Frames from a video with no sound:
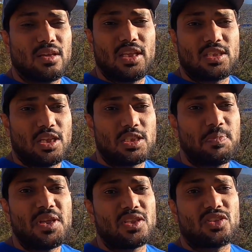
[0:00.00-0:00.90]
it's
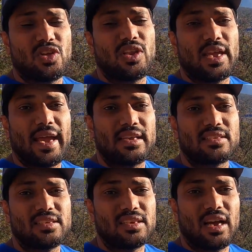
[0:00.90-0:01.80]
been sturdy
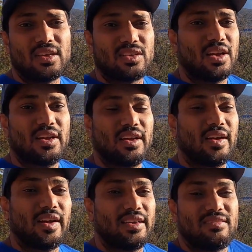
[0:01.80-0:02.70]
as so
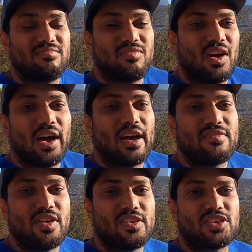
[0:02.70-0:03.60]
I have
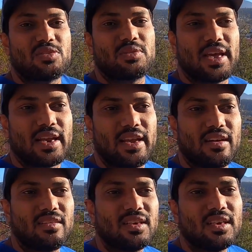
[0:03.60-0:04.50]
no issues with that
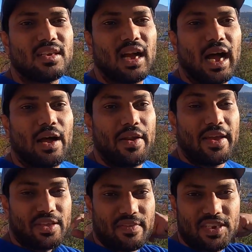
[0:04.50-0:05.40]
now. Now
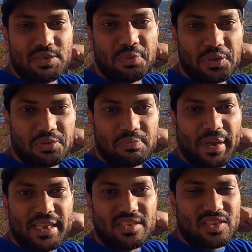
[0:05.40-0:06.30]
that I've actually put it through the
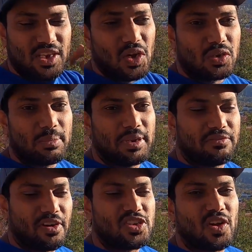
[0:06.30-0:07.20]
paces, it looked a bit
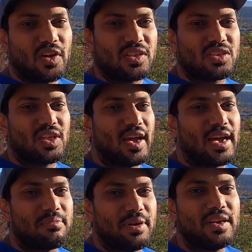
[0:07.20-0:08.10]
fragile at the
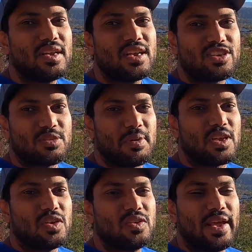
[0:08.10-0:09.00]
start, but she's
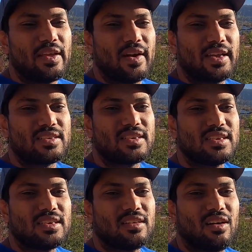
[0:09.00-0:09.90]
been good anyways.
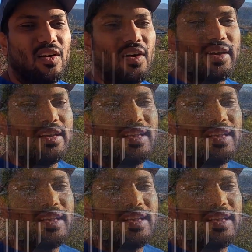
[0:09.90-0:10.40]
All right,